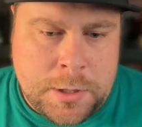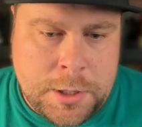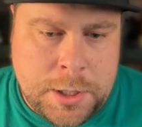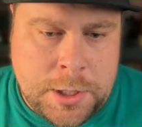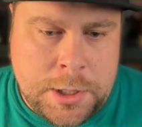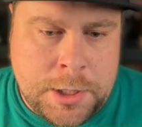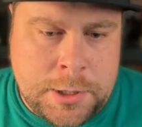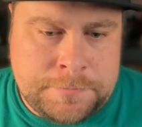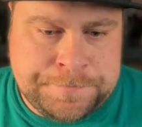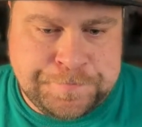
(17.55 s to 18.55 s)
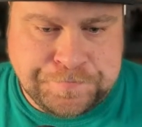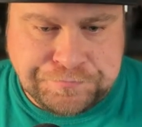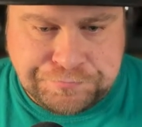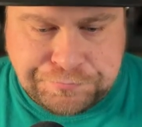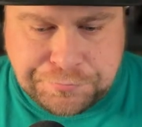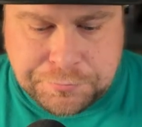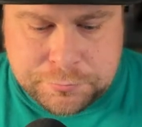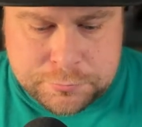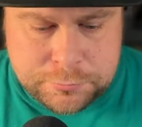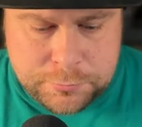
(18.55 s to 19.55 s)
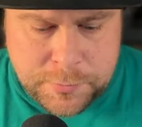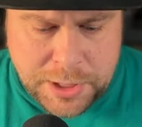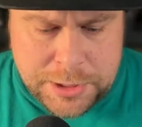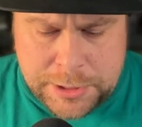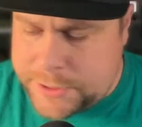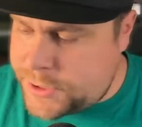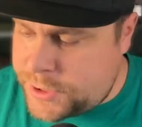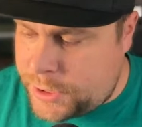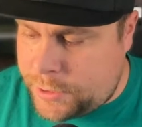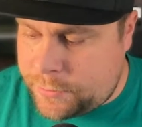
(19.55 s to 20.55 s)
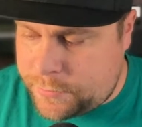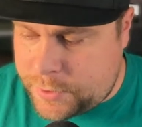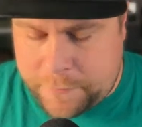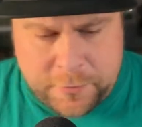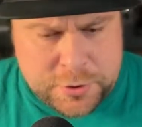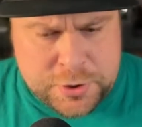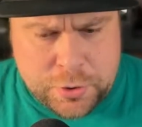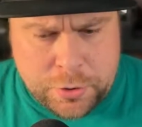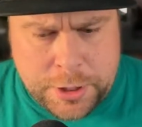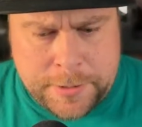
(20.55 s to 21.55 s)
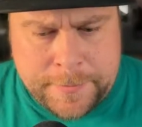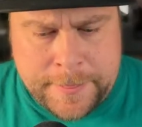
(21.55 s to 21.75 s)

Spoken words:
Um, let's see. So, first story,